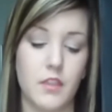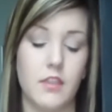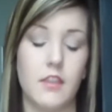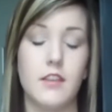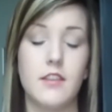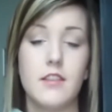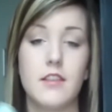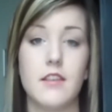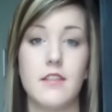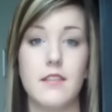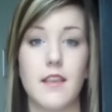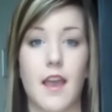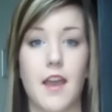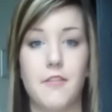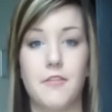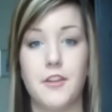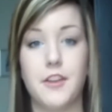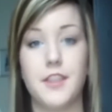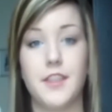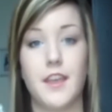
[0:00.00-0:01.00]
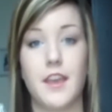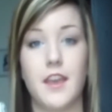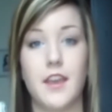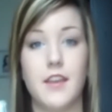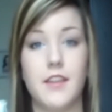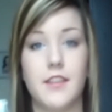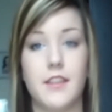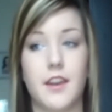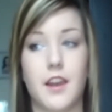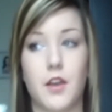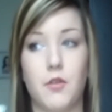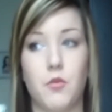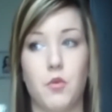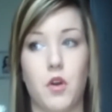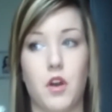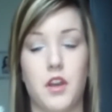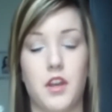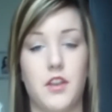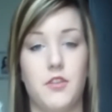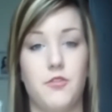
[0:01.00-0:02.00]
This is everything that I
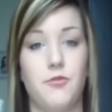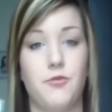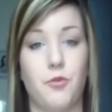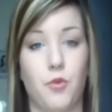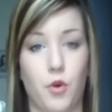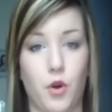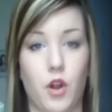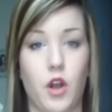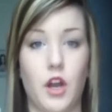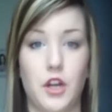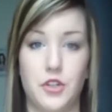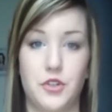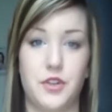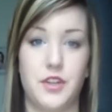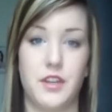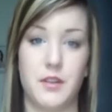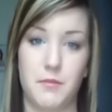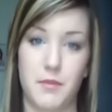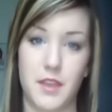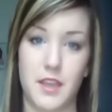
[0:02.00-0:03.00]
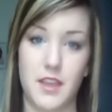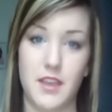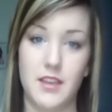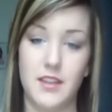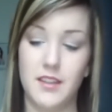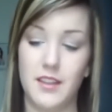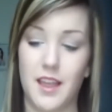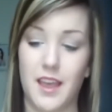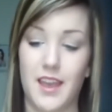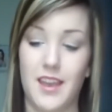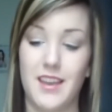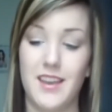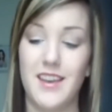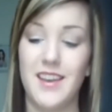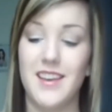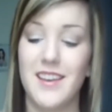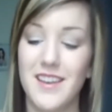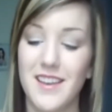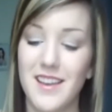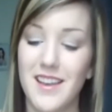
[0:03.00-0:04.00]
wanted For Audrey to be. Like,
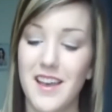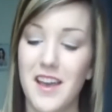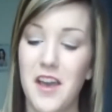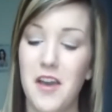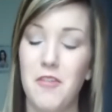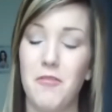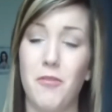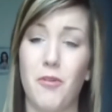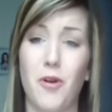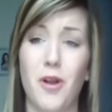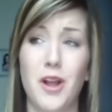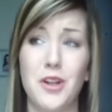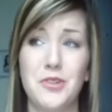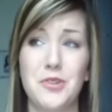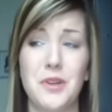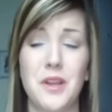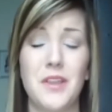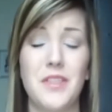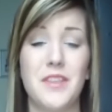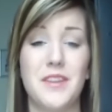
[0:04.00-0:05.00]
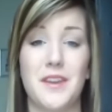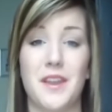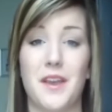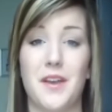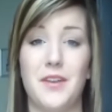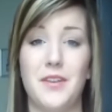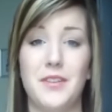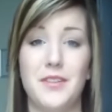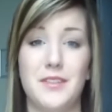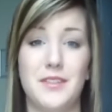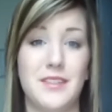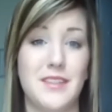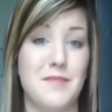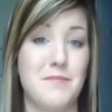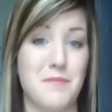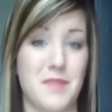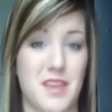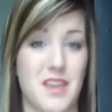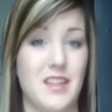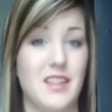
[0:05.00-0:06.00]
For Audrey on the nails,
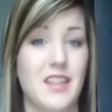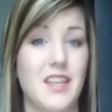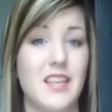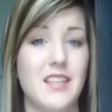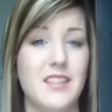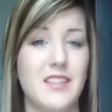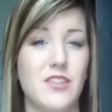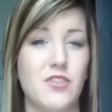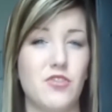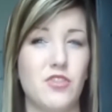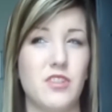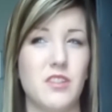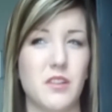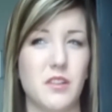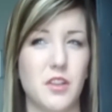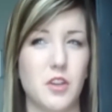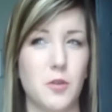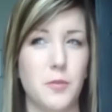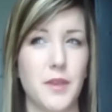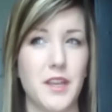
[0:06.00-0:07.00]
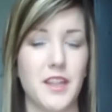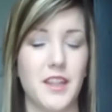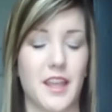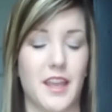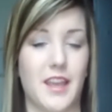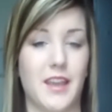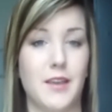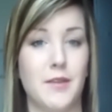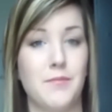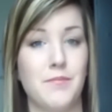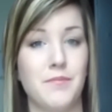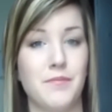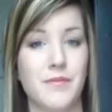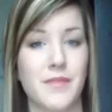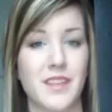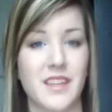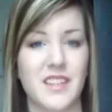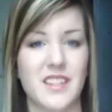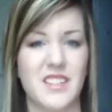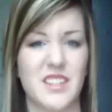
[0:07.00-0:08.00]
to me at least, is just a little bit, like,
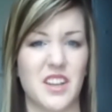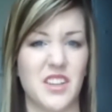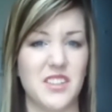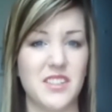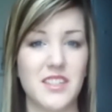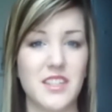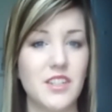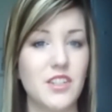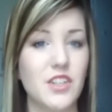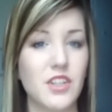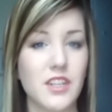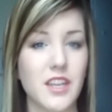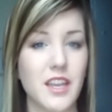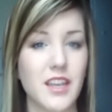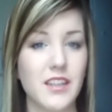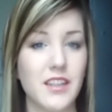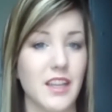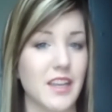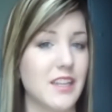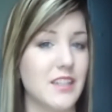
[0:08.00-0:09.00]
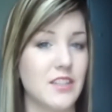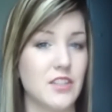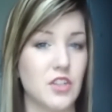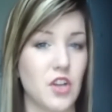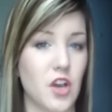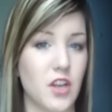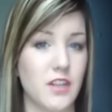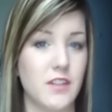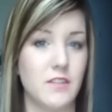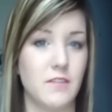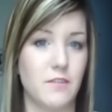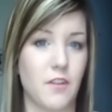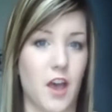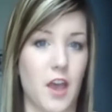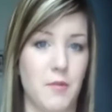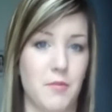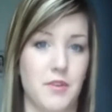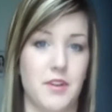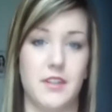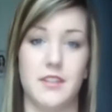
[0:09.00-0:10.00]
dusty looking. Like, it's not as
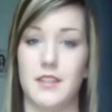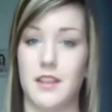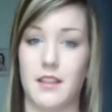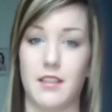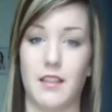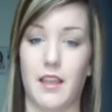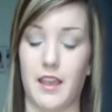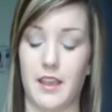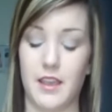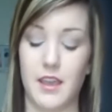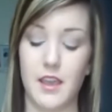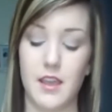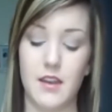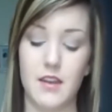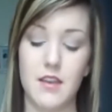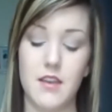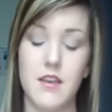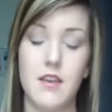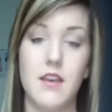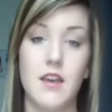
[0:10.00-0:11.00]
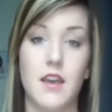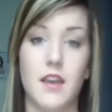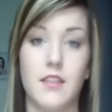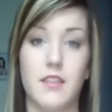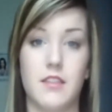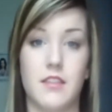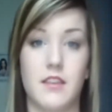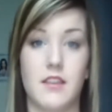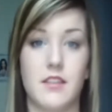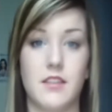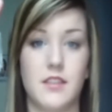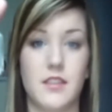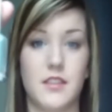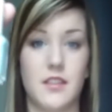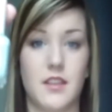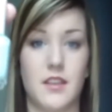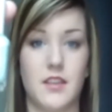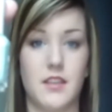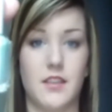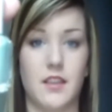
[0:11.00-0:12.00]
vibrant as I'd like it. And
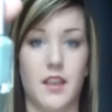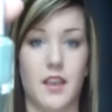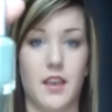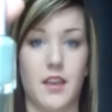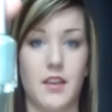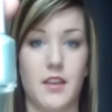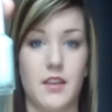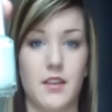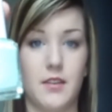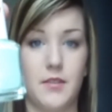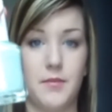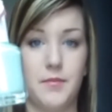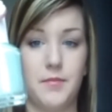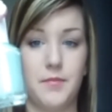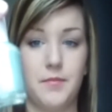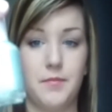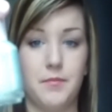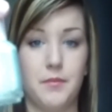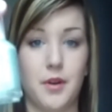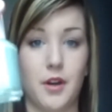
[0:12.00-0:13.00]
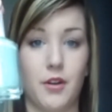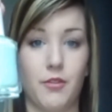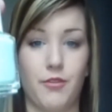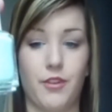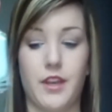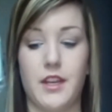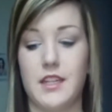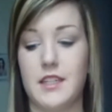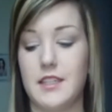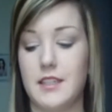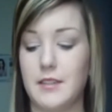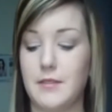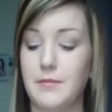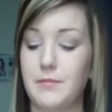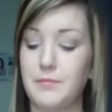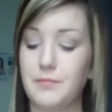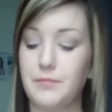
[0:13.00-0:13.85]
this is, like, perfect.